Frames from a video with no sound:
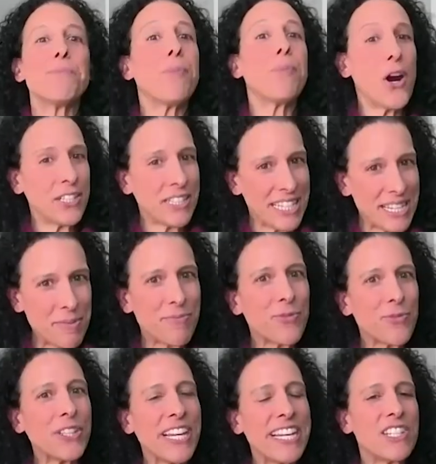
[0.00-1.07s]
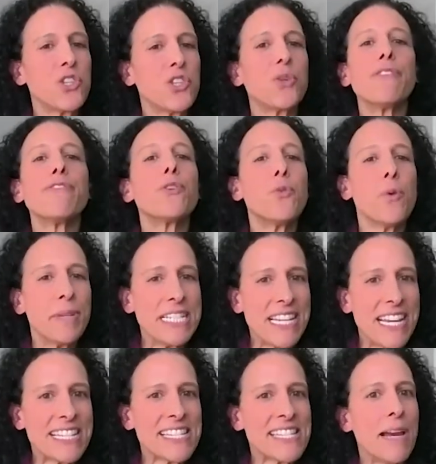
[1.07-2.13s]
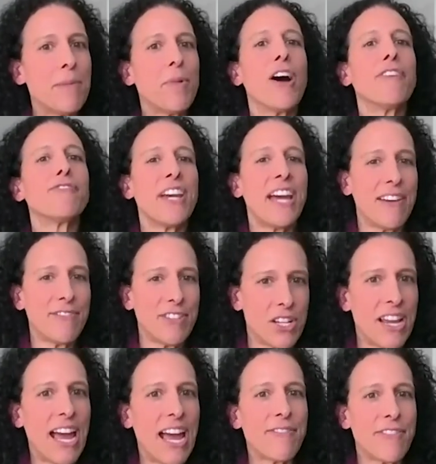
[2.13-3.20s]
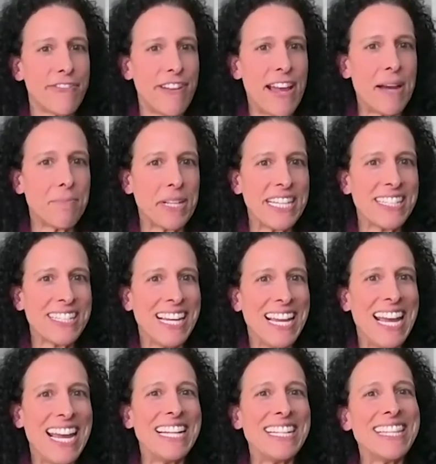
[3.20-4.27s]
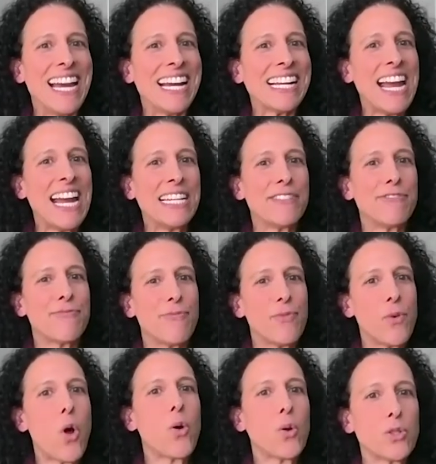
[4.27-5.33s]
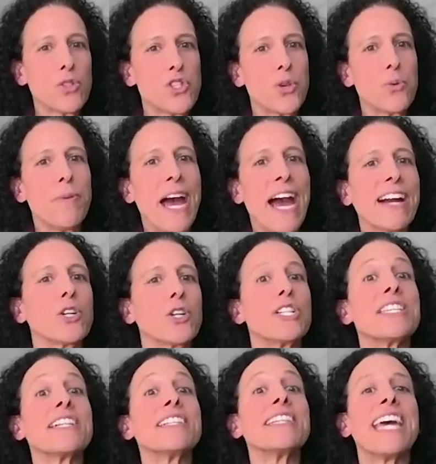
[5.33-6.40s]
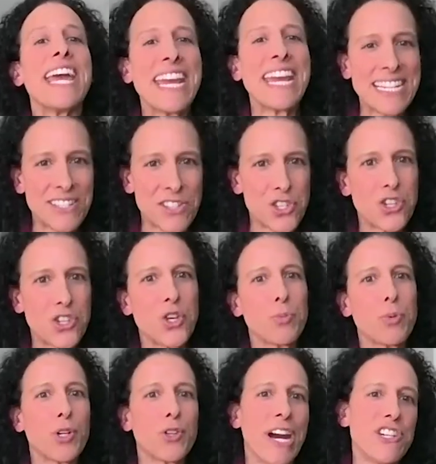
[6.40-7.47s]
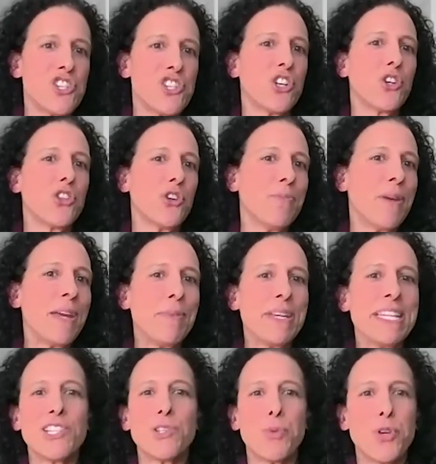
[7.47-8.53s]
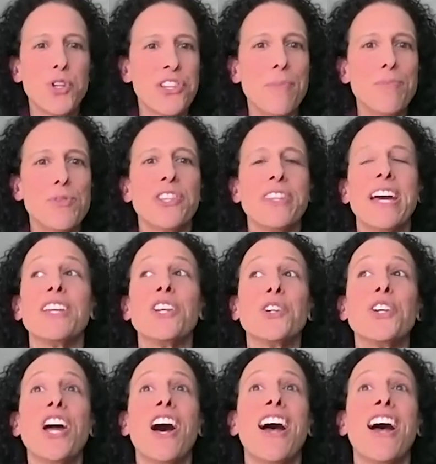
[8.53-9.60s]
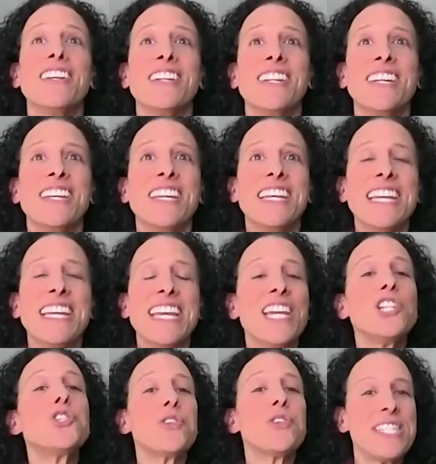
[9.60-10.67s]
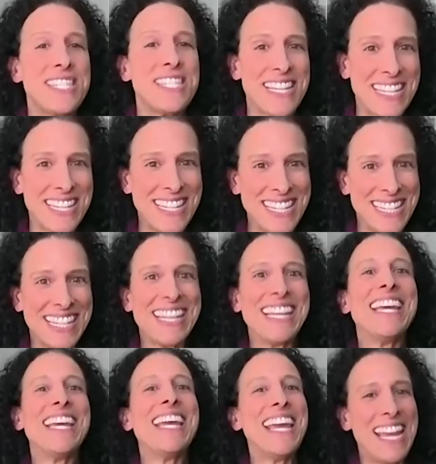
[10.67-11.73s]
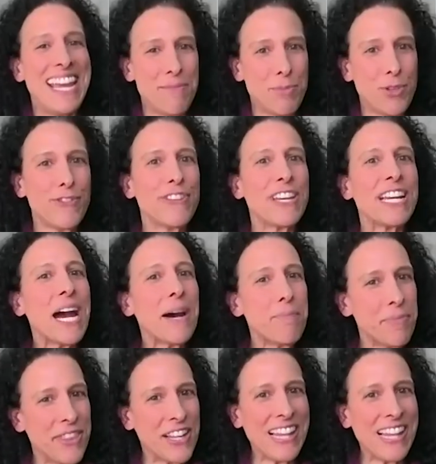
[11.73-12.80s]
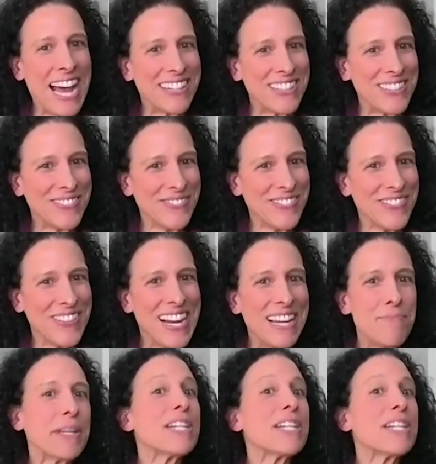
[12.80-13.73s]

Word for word: partly related to if a woman takes time off to have a, have a family and that kind of holds you back or delays your progression or there may be this perception that you're not interested in moving up the ladder right